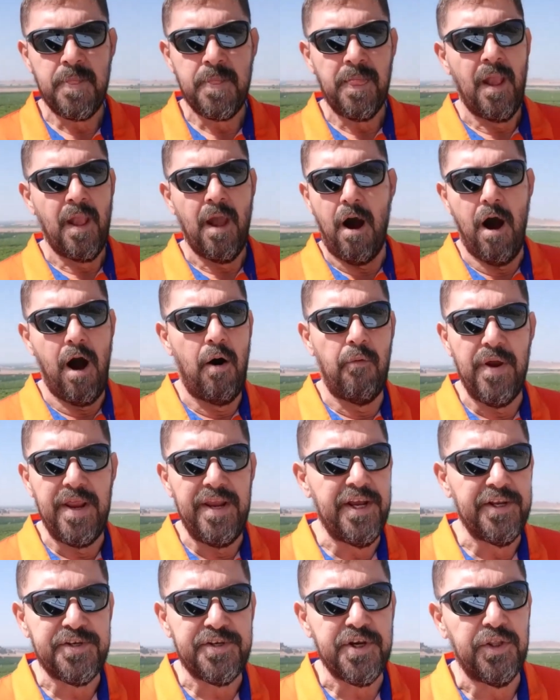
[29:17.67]
All we
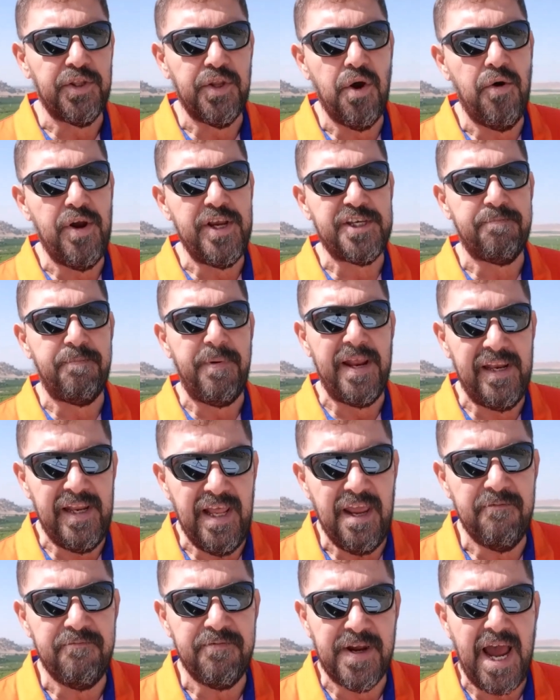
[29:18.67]
need to do is
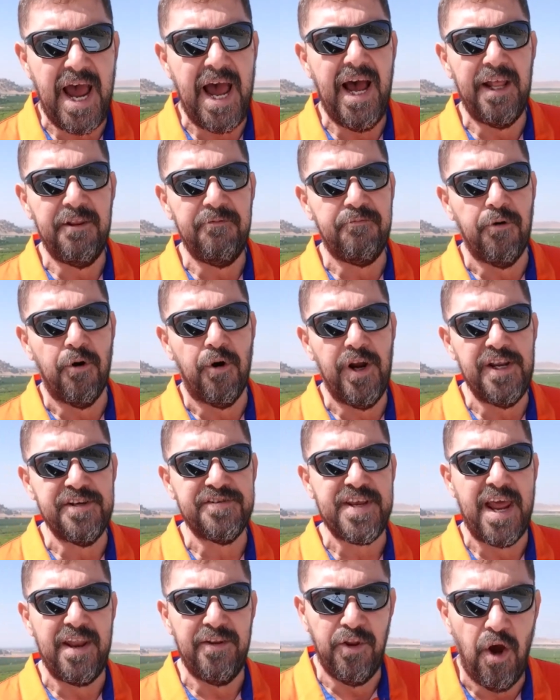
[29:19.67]
believe God for his
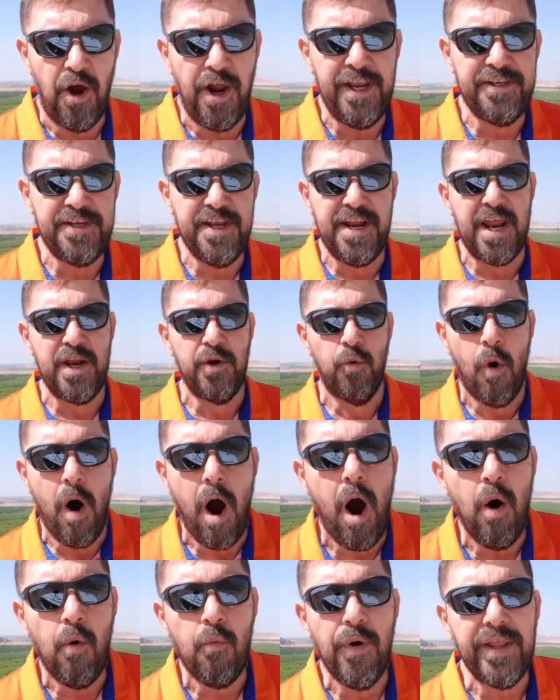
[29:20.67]
anointing and
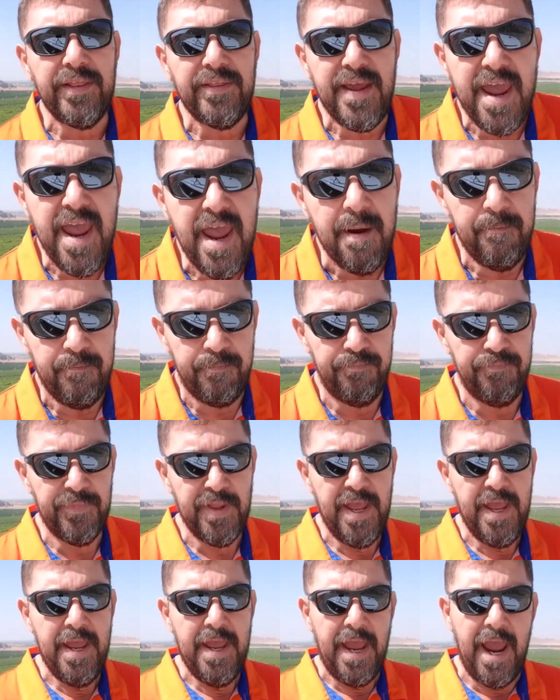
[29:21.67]
walk with him.
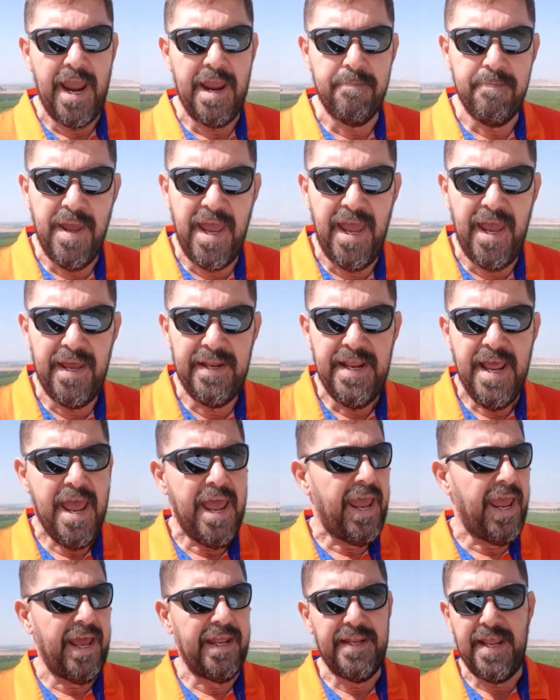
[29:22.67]
Amen.
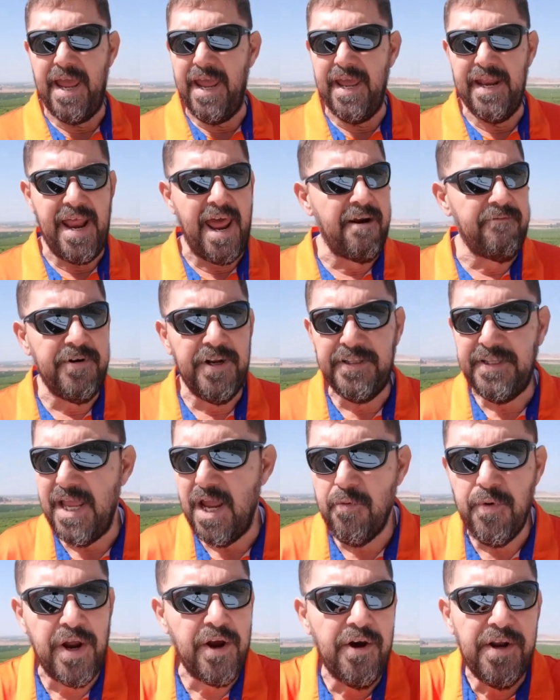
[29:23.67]
And, and
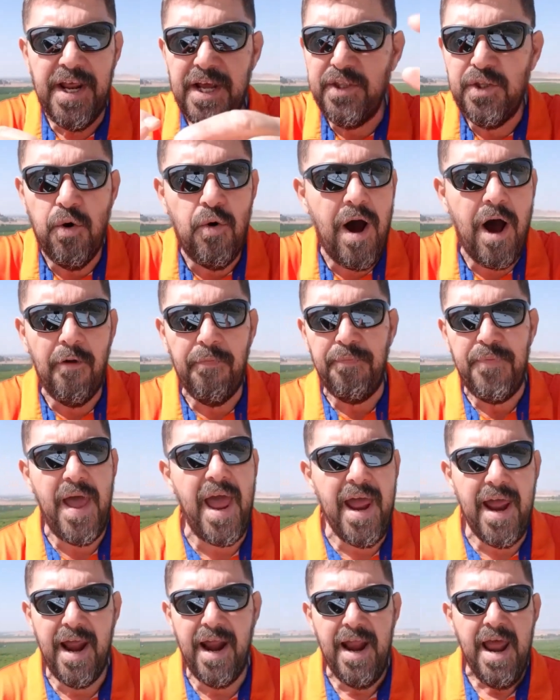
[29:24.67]
everything we're going to do out
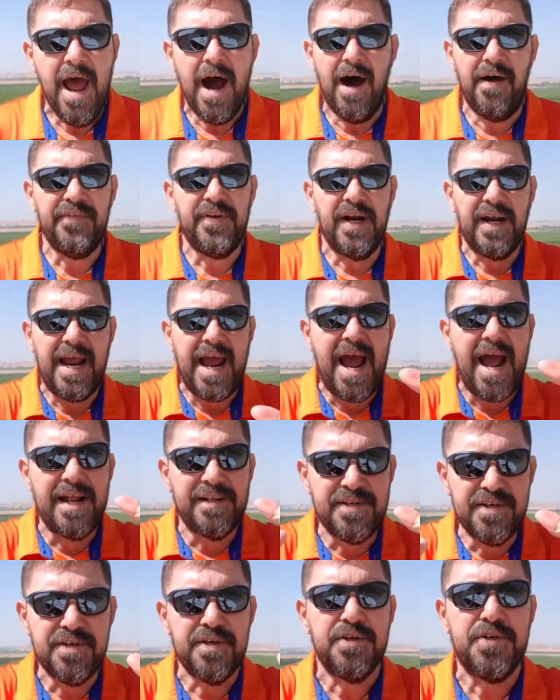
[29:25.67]
there under
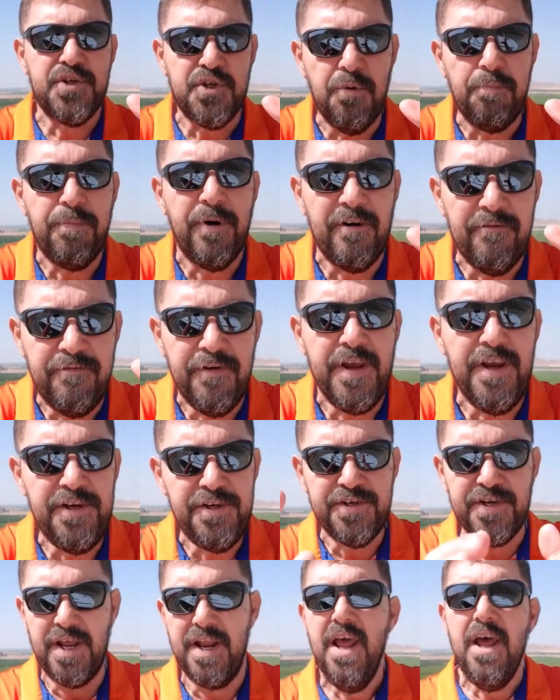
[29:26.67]
God's
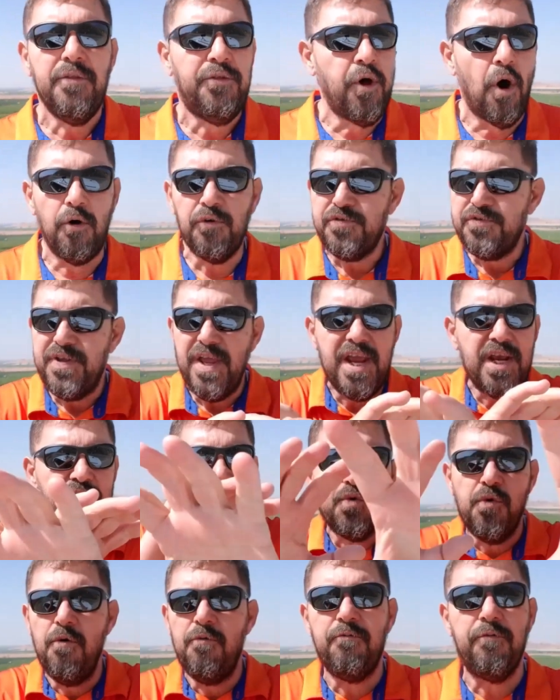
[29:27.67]
supervision, those
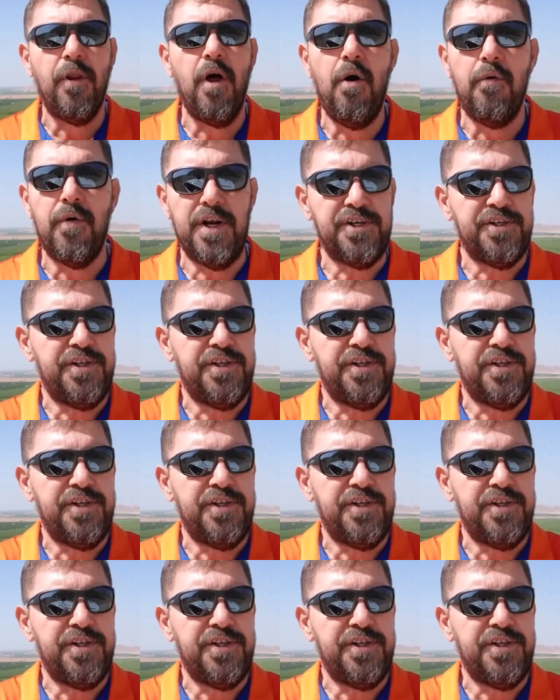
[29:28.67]
things will flourish. They